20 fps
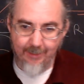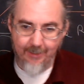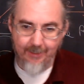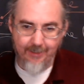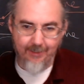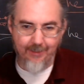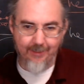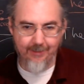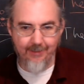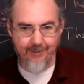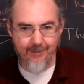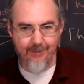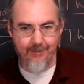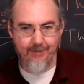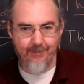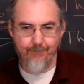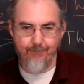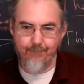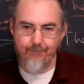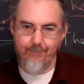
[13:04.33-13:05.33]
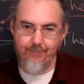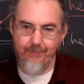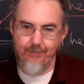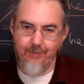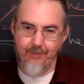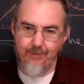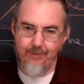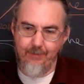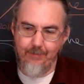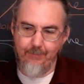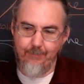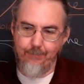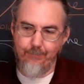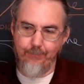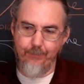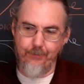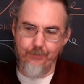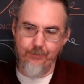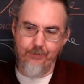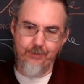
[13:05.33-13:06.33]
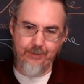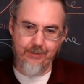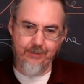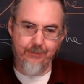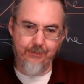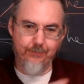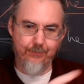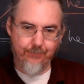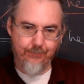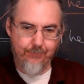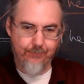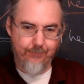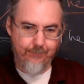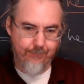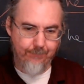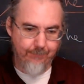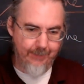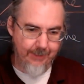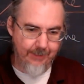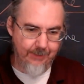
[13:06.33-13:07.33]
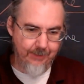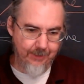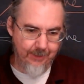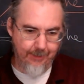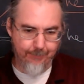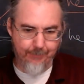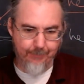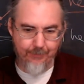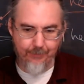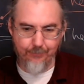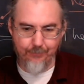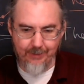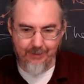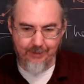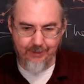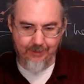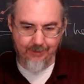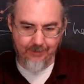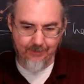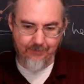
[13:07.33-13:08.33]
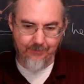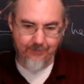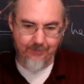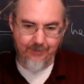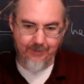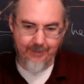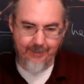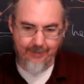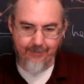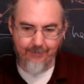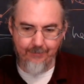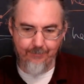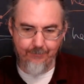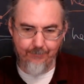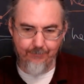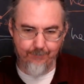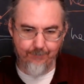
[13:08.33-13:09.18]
They broke the nation up into regions and gave